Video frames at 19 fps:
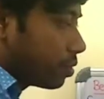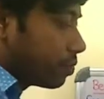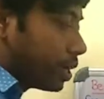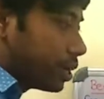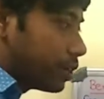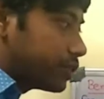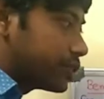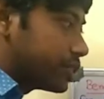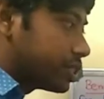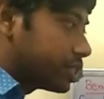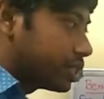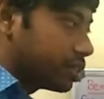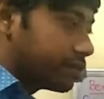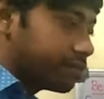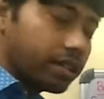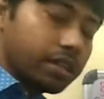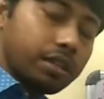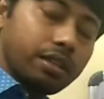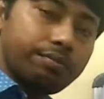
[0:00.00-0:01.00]
your
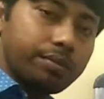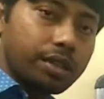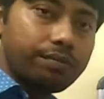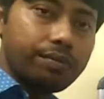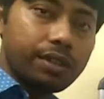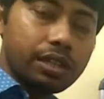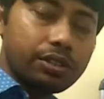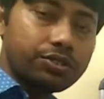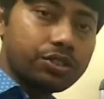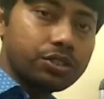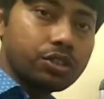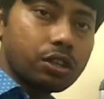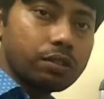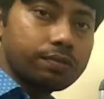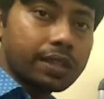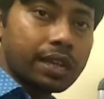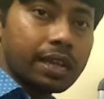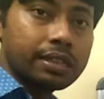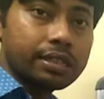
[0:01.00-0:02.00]
velocity. If the velocity
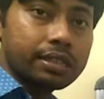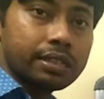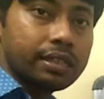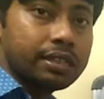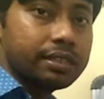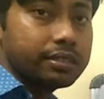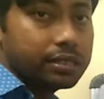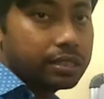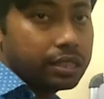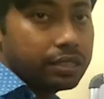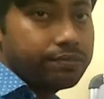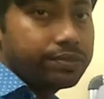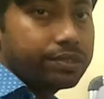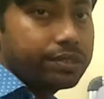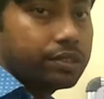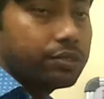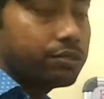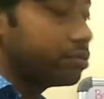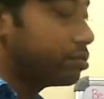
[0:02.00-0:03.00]
of air is
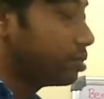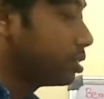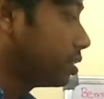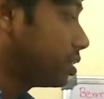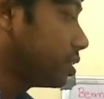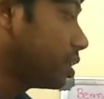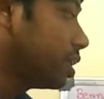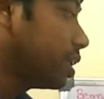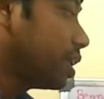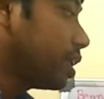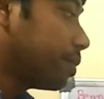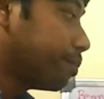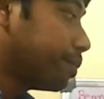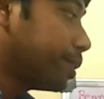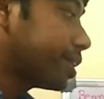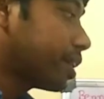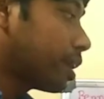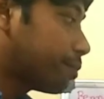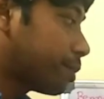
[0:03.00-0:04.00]
gives you in
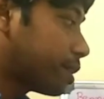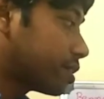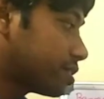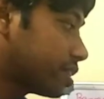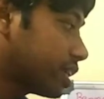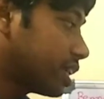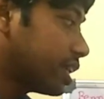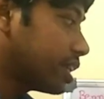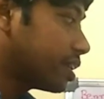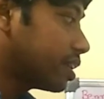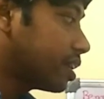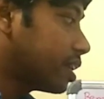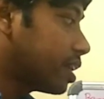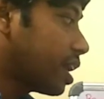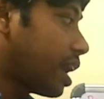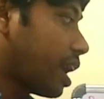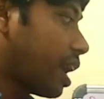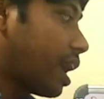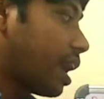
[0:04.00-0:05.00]
meter per second,
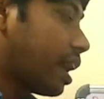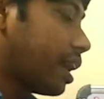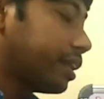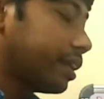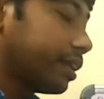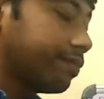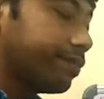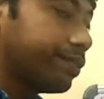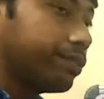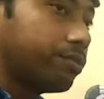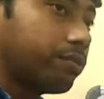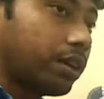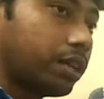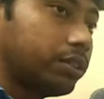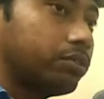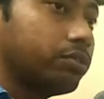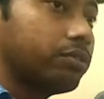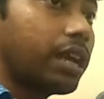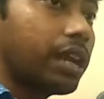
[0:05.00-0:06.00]
and if you
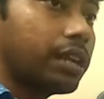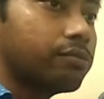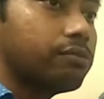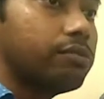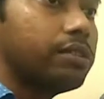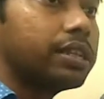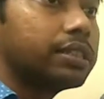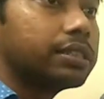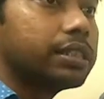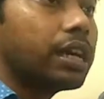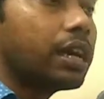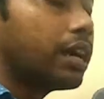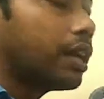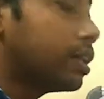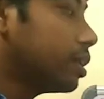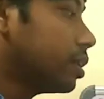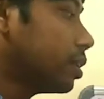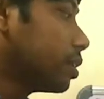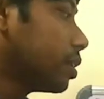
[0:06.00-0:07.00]
want to calculate
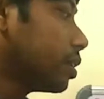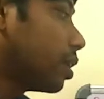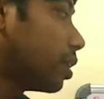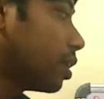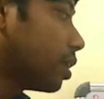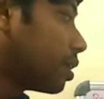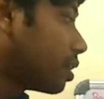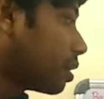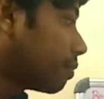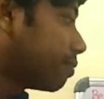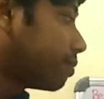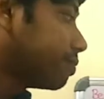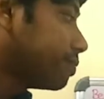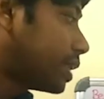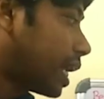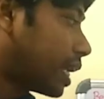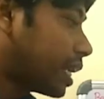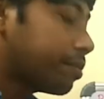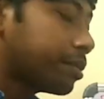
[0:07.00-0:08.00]
the
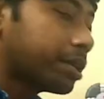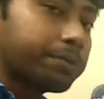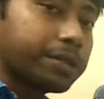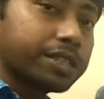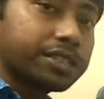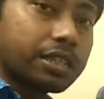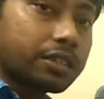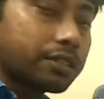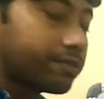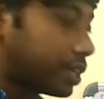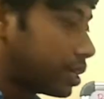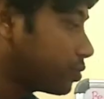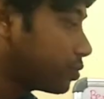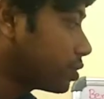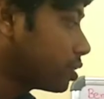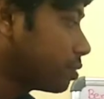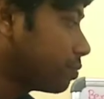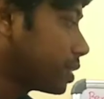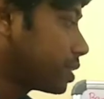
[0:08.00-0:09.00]
dynamic pressure,
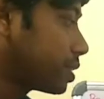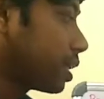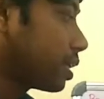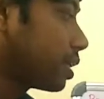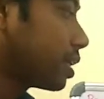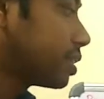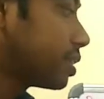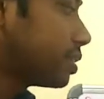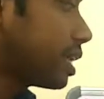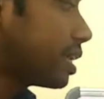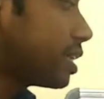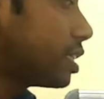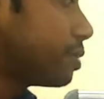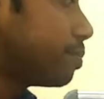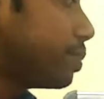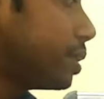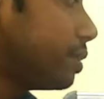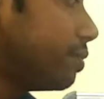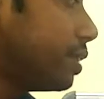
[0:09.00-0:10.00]
velocity pressure, that
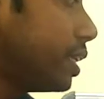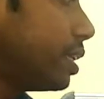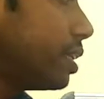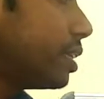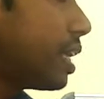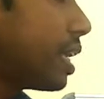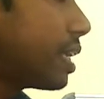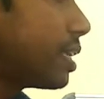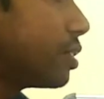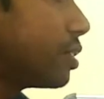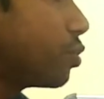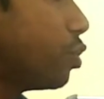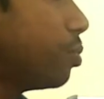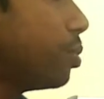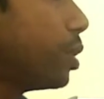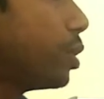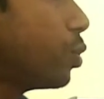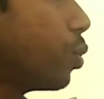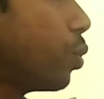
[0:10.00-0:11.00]
is PV, that is will
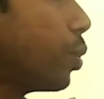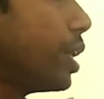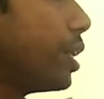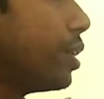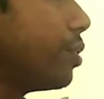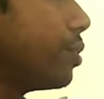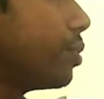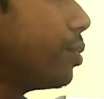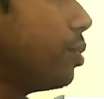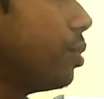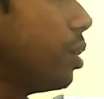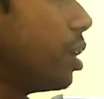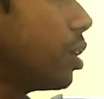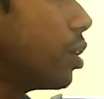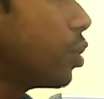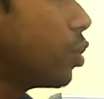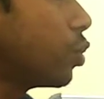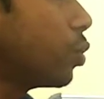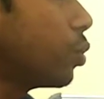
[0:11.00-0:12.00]
be rho into
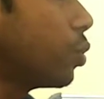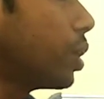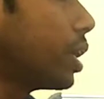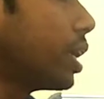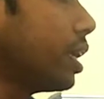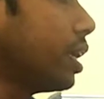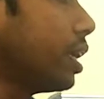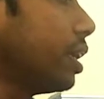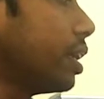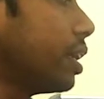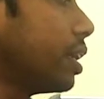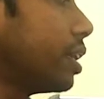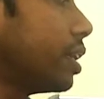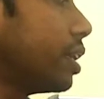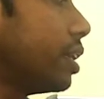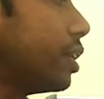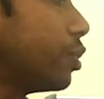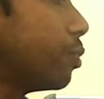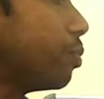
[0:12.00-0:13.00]
rho A
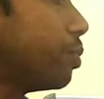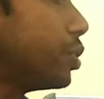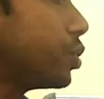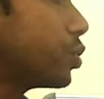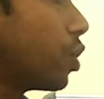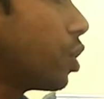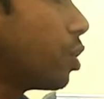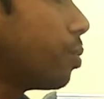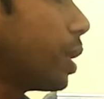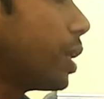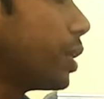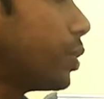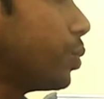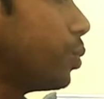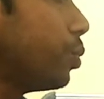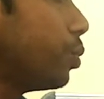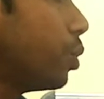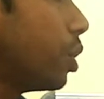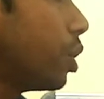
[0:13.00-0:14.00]
into V square by
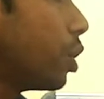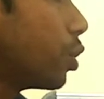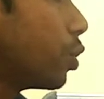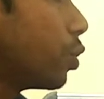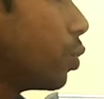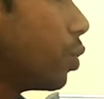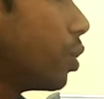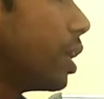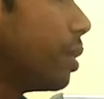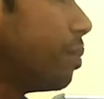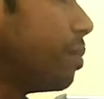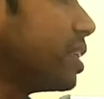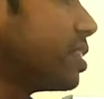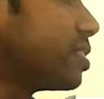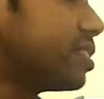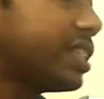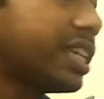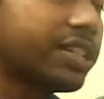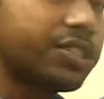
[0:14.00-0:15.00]
2. Rho A
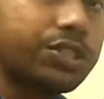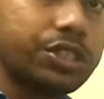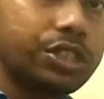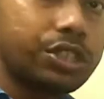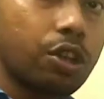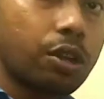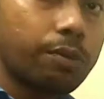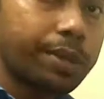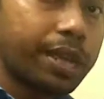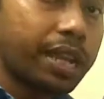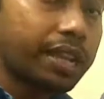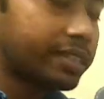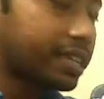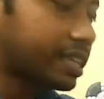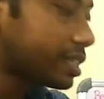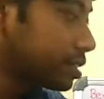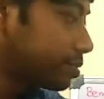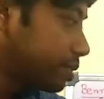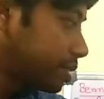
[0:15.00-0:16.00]
means density of air,
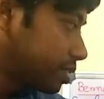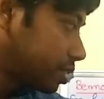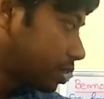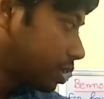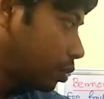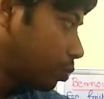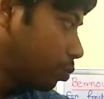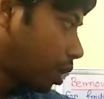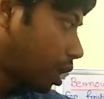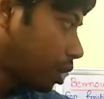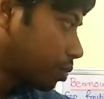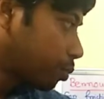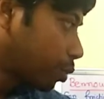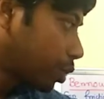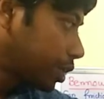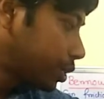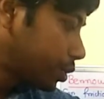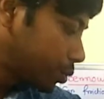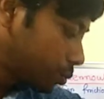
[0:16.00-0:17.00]
that is basically
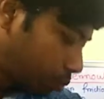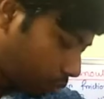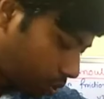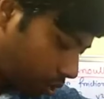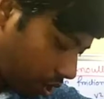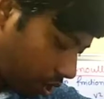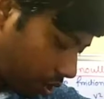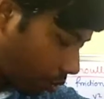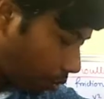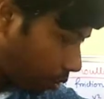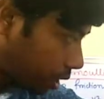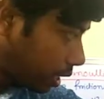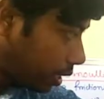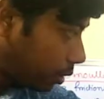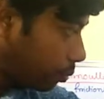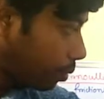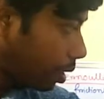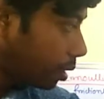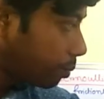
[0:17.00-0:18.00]
1.2.
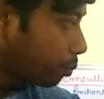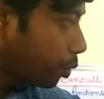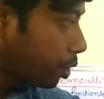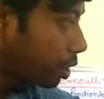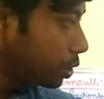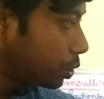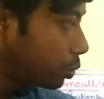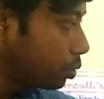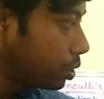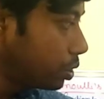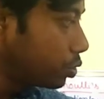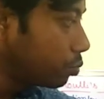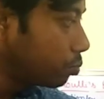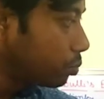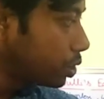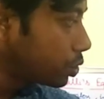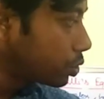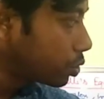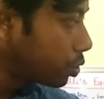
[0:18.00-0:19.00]
Okay, 1.2 into
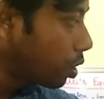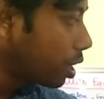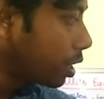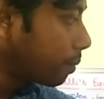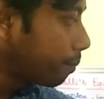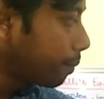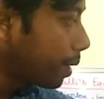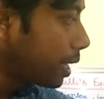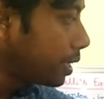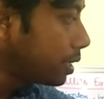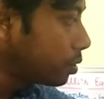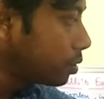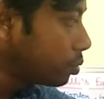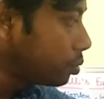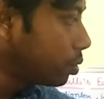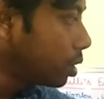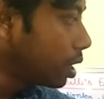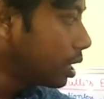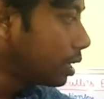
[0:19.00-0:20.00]
V square by
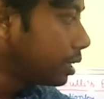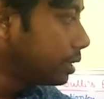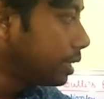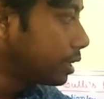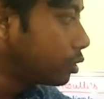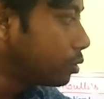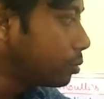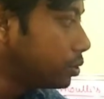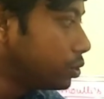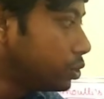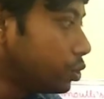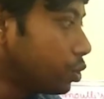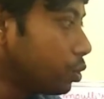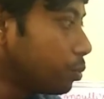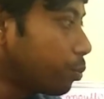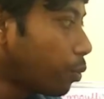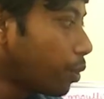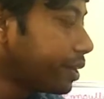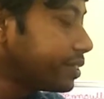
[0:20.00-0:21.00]
2, that will be
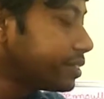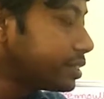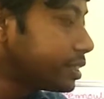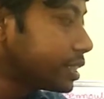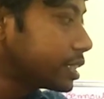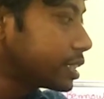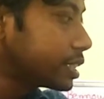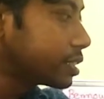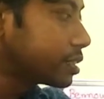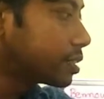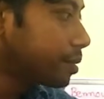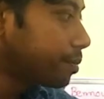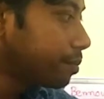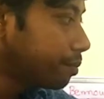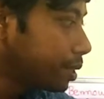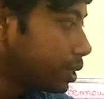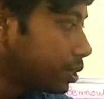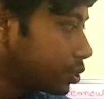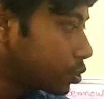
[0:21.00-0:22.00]
0.6
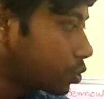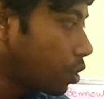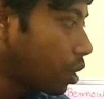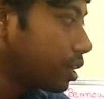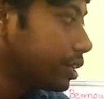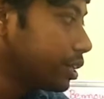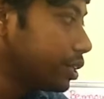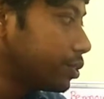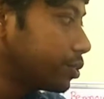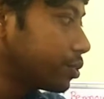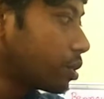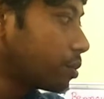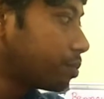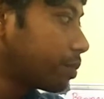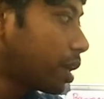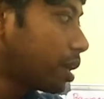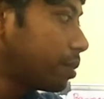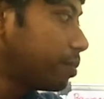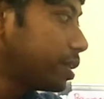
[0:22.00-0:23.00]
V square
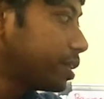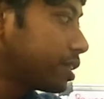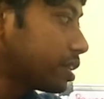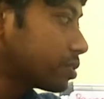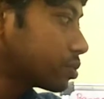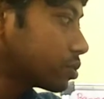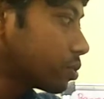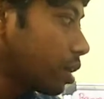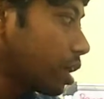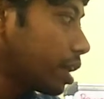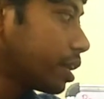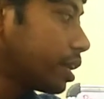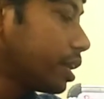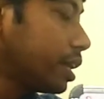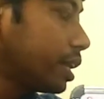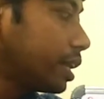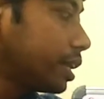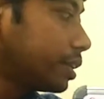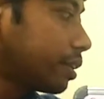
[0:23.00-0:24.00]
Newton per meter
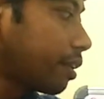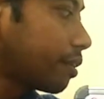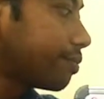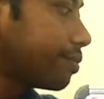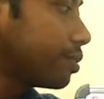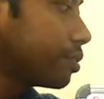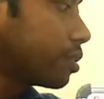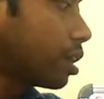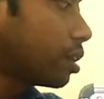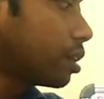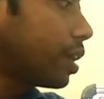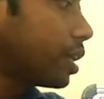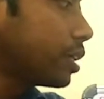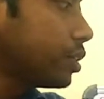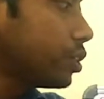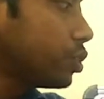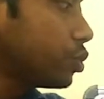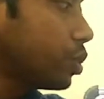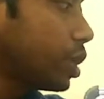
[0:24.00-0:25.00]
square. Now if you
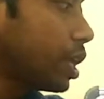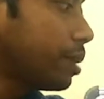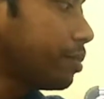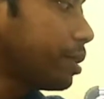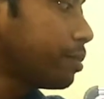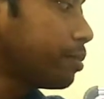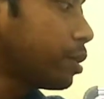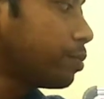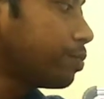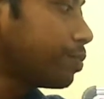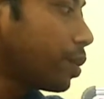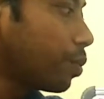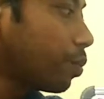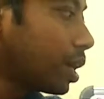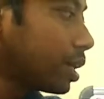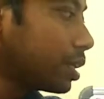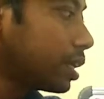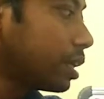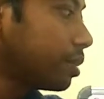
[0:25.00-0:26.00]
convert into mm of
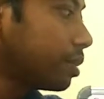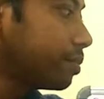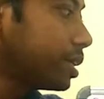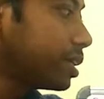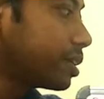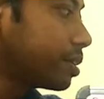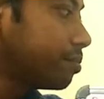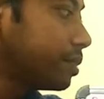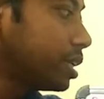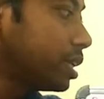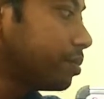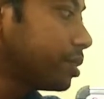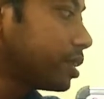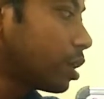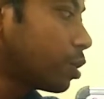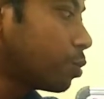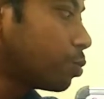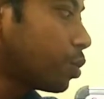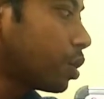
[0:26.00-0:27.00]
water,
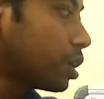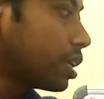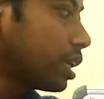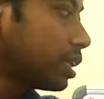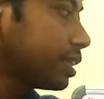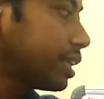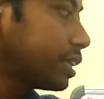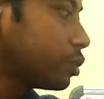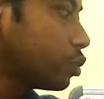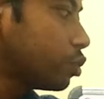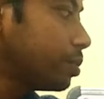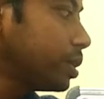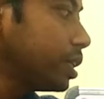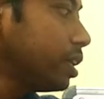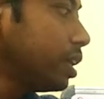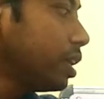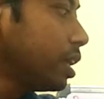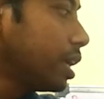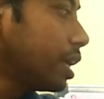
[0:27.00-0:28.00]
millimeter of water, that will
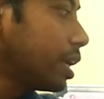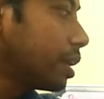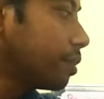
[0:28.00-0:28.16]
be